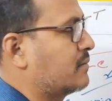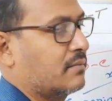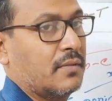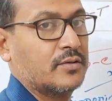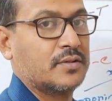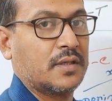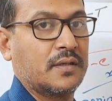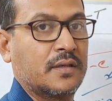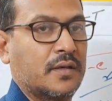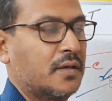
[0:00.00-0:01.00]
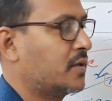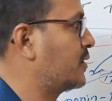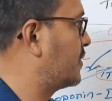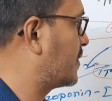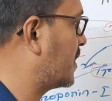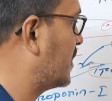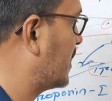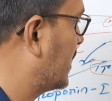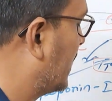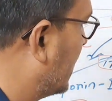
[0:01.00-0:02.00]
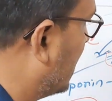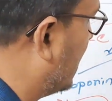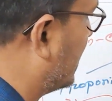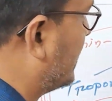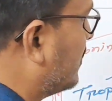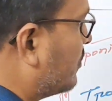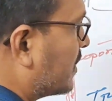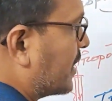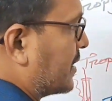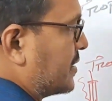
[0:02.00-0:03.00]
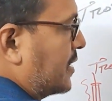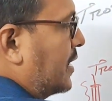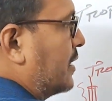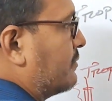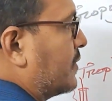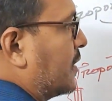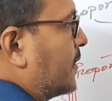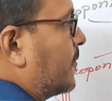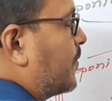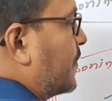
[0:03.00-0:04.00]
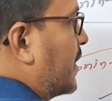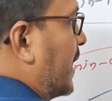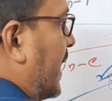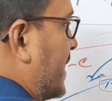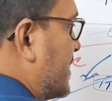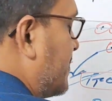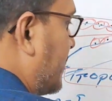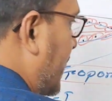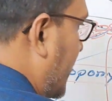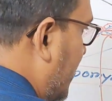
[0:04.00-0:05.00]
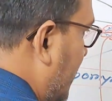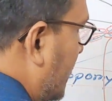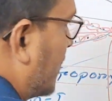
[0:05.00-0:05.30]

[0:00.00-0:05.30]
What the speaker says: myosin. Okay, and during that time the ATP